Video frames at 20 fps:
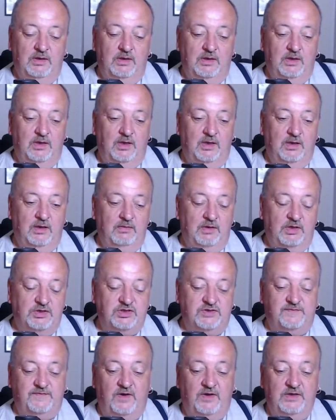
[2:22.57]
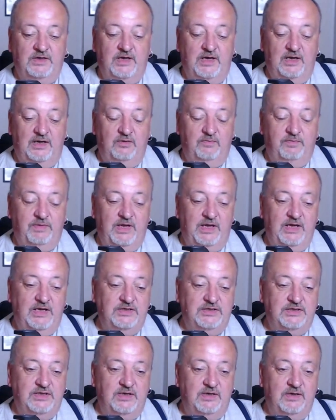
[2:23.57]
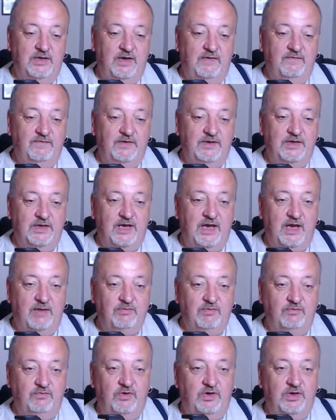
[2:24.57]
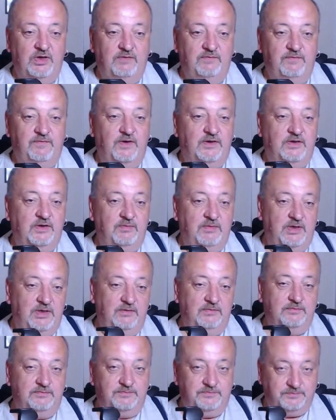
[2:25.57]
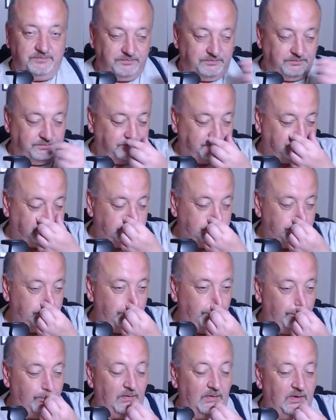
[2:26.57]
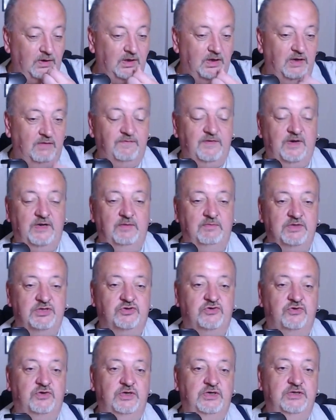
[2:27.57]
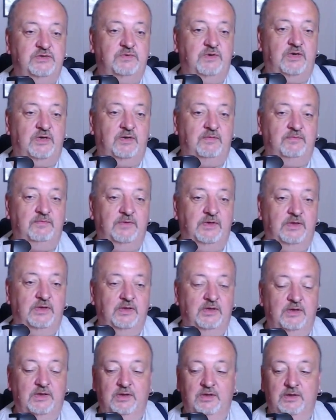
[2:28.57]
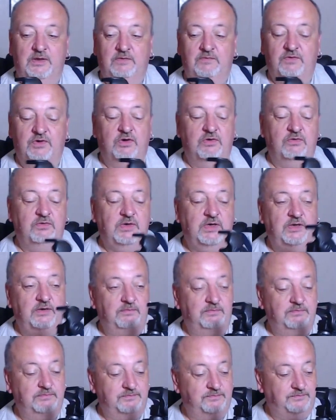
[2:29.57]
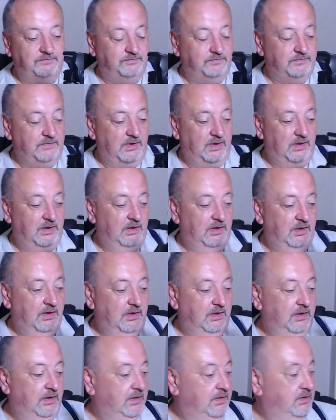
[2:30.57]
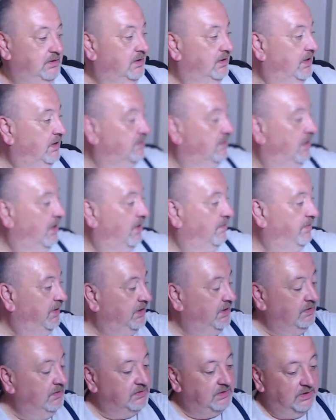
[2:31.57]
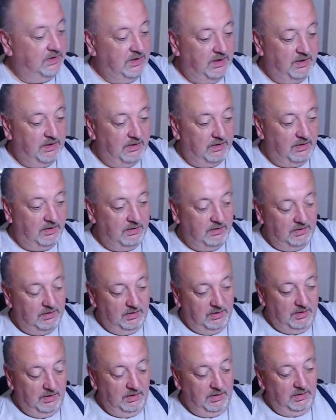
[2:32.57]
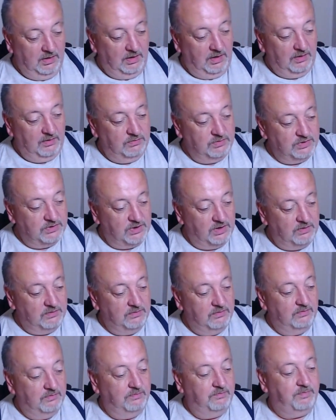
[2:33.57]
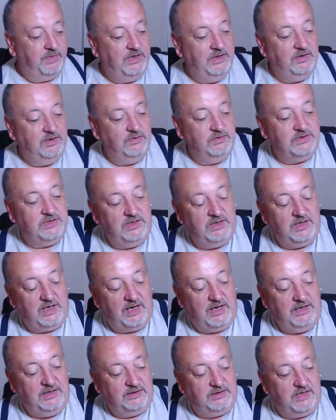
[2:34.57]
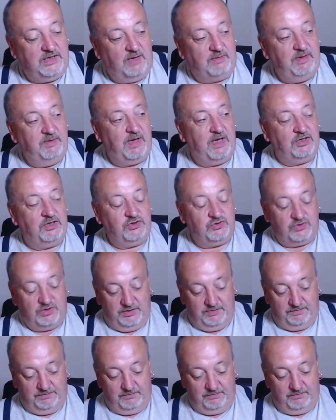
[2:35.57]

I just find it a little bit easier having the camera right in front of me, in front of my screens while I'm recording. So that's what I'll be using there. I'll also be using a dummy battery.